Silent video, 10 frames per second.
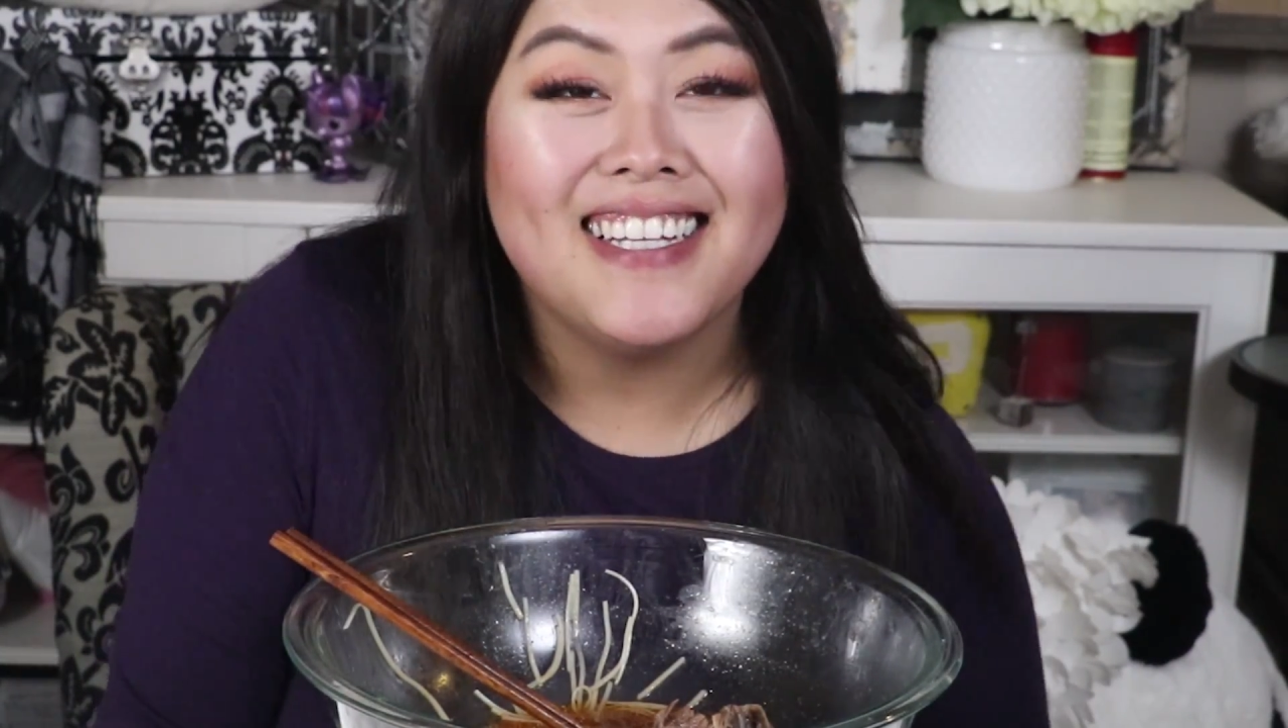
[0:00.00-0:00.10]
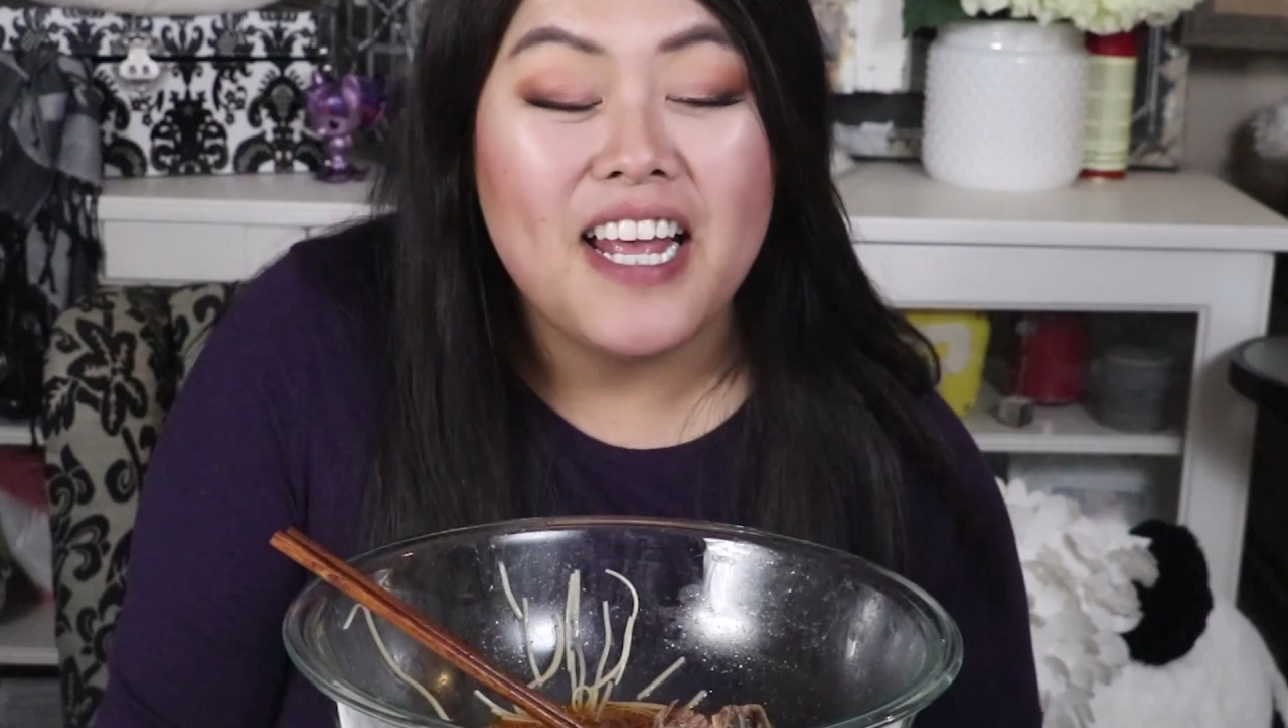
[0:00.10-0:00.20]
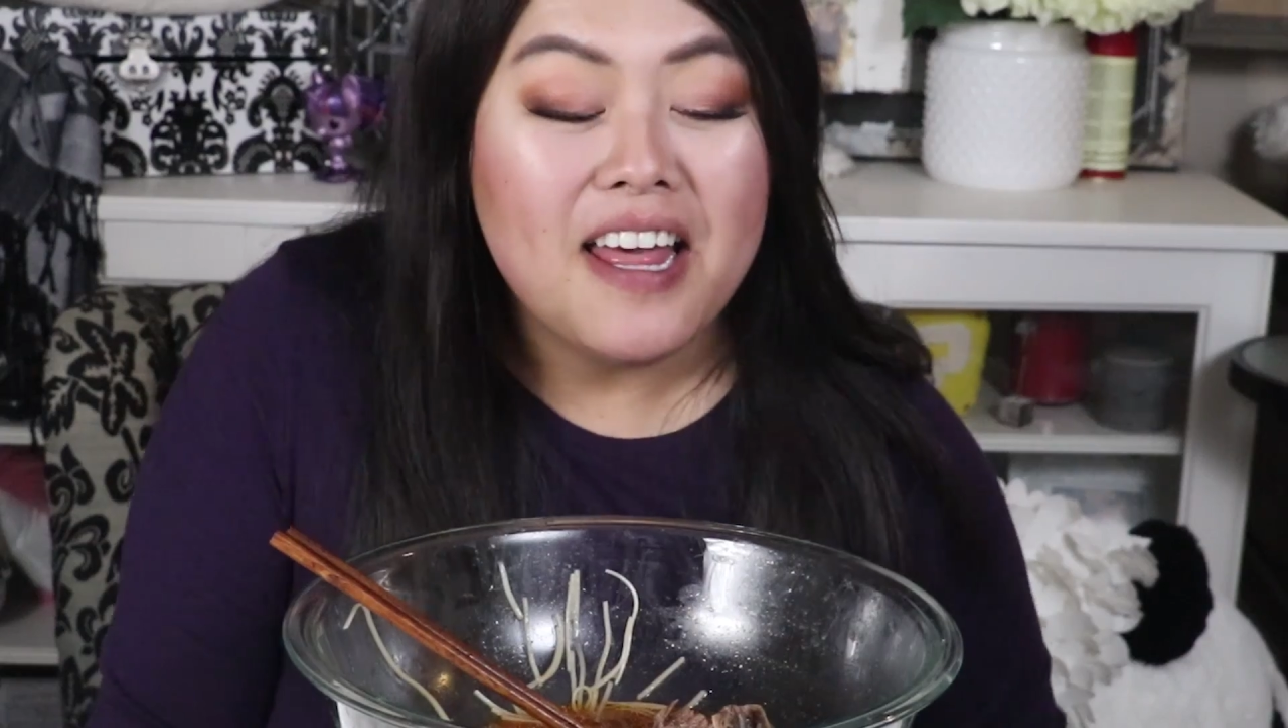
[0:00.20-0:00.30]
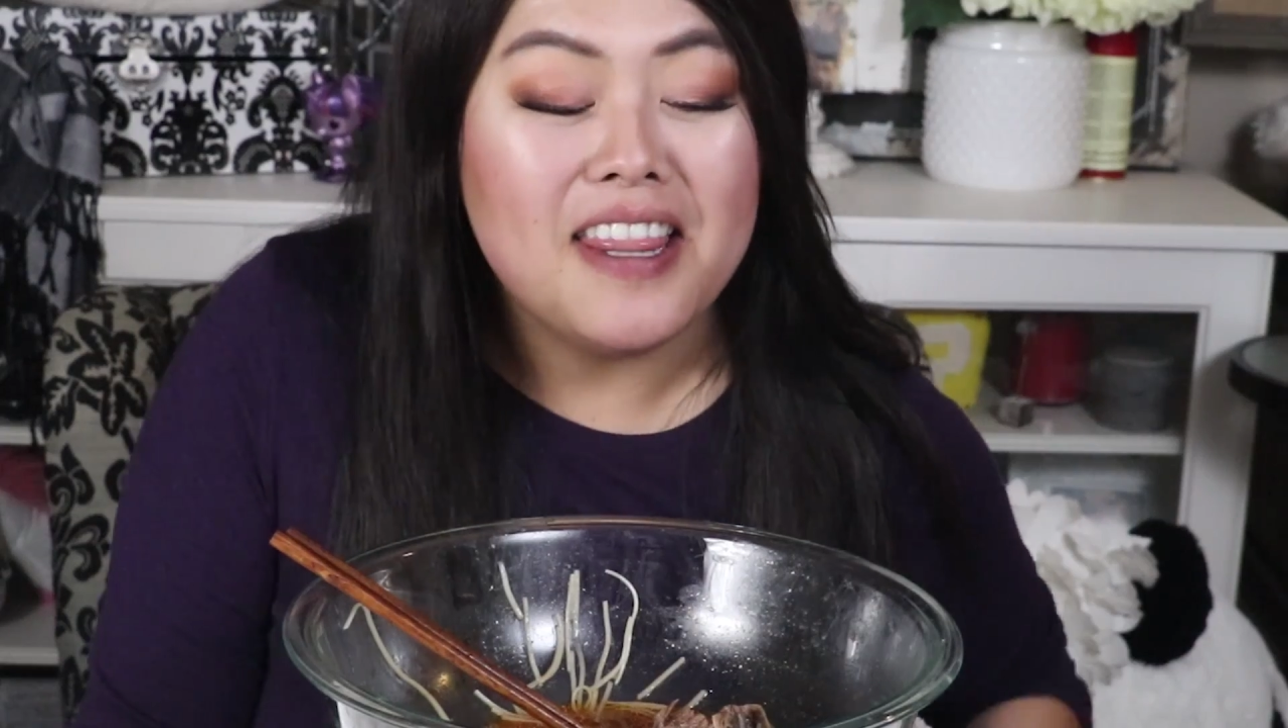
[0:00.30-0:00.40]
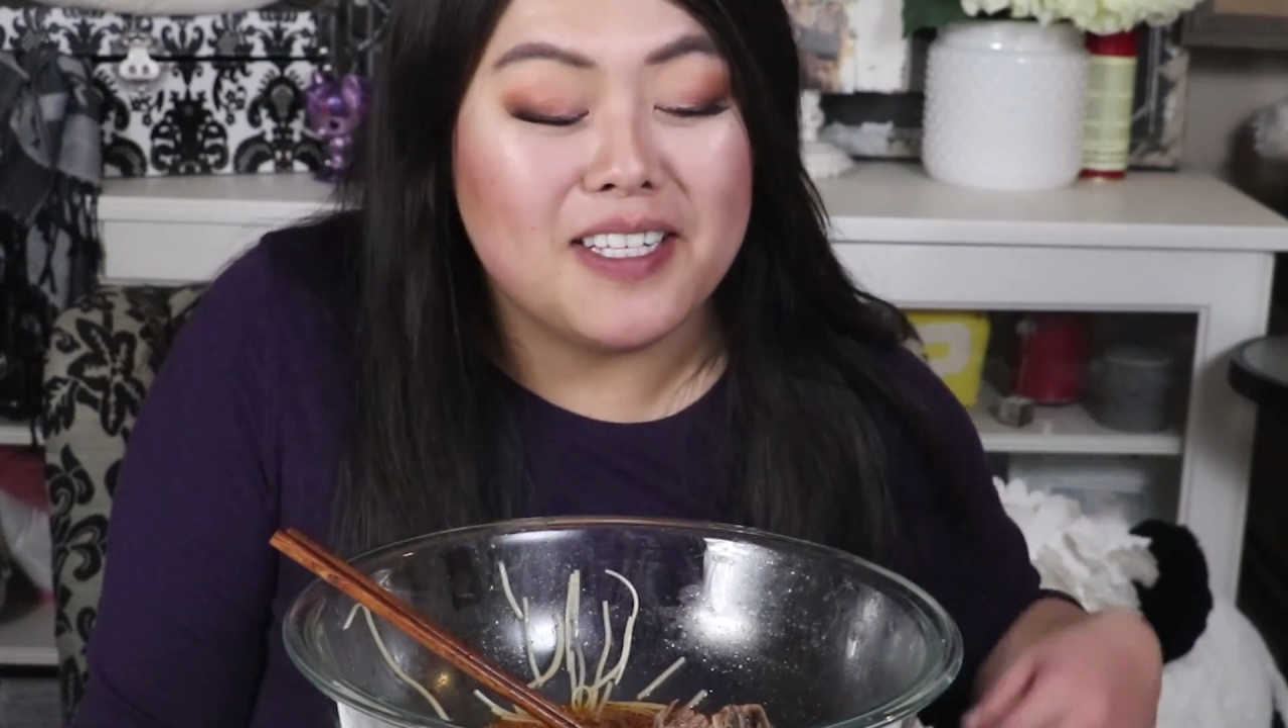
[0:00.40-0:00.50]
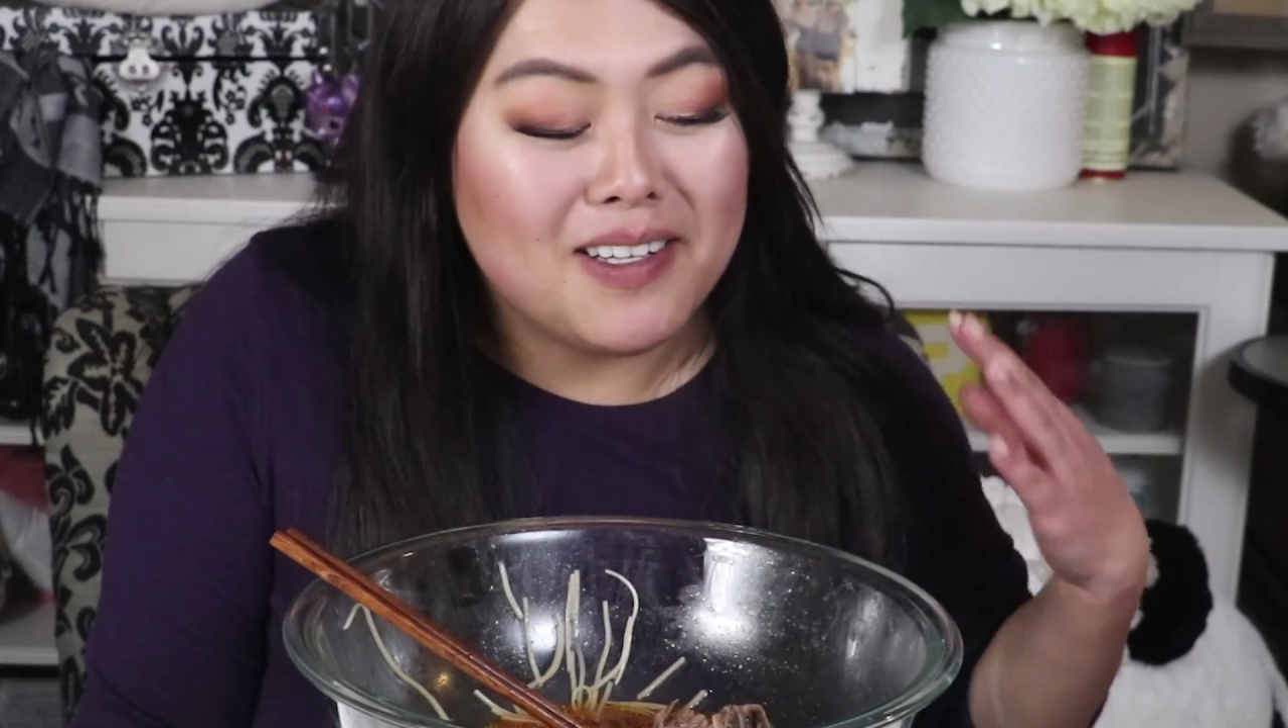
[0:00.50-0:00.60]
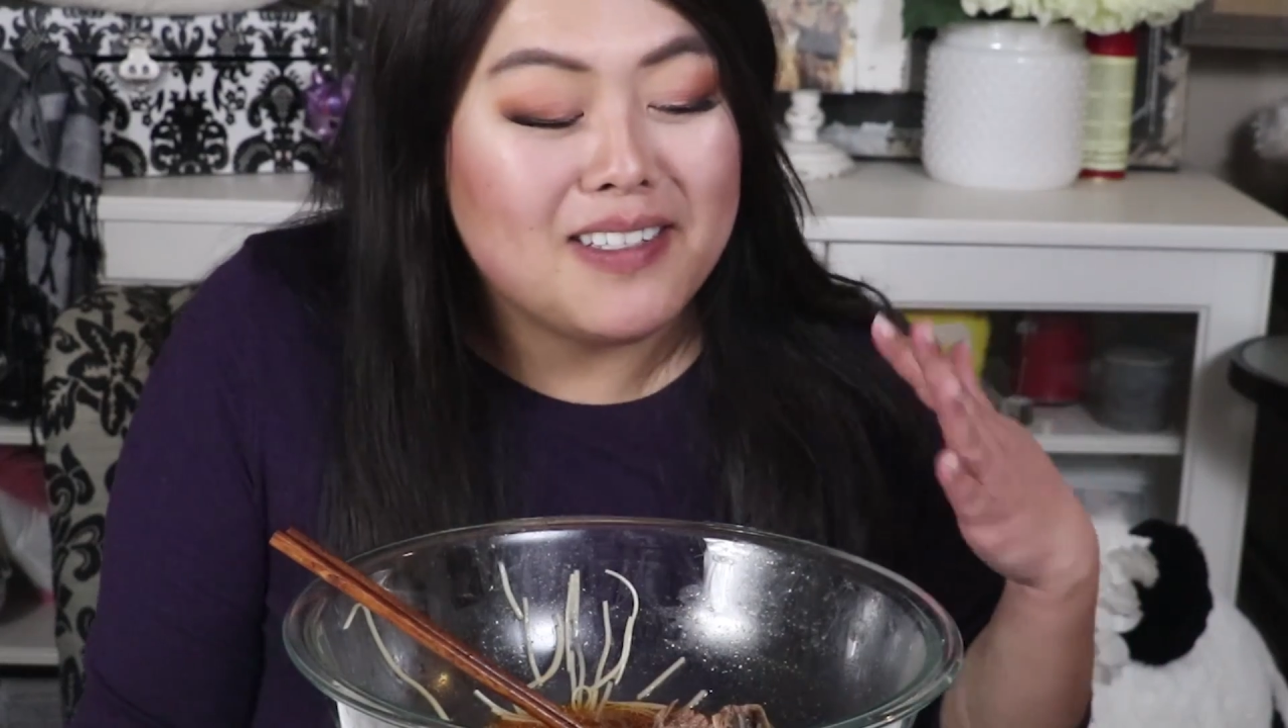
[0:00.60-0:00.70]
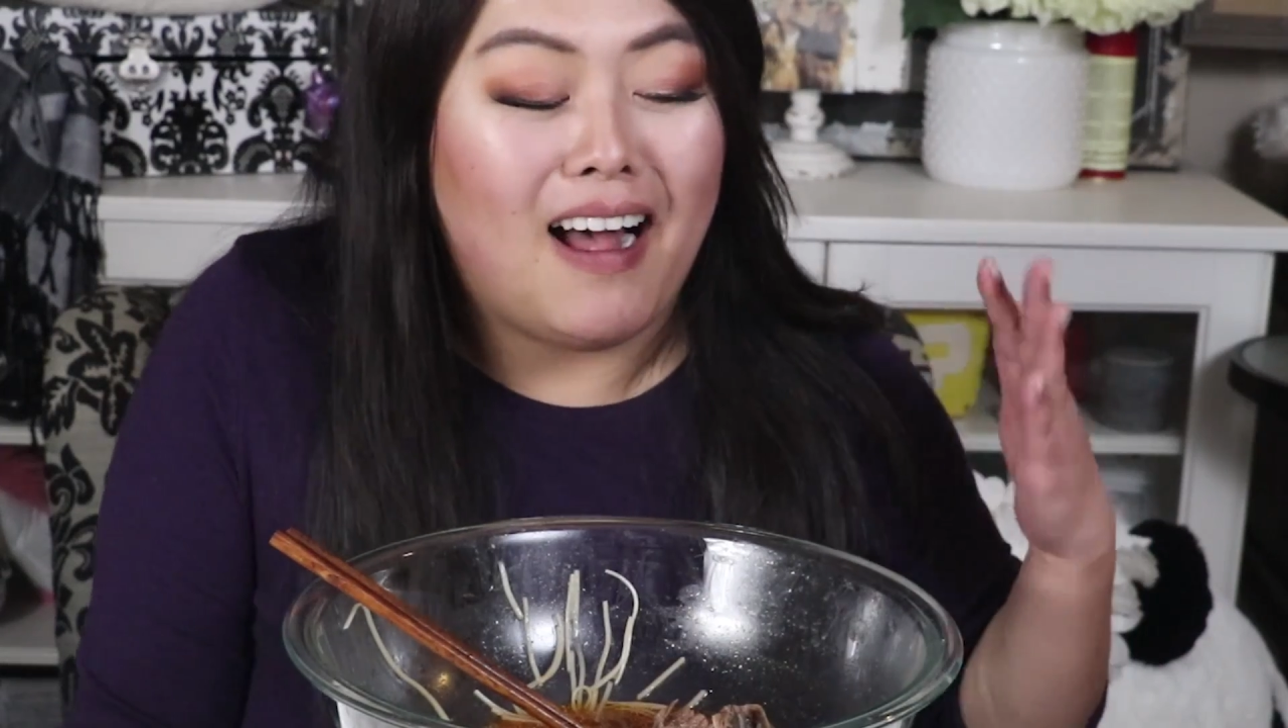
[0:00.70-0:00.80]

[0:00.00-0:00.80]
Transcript: This was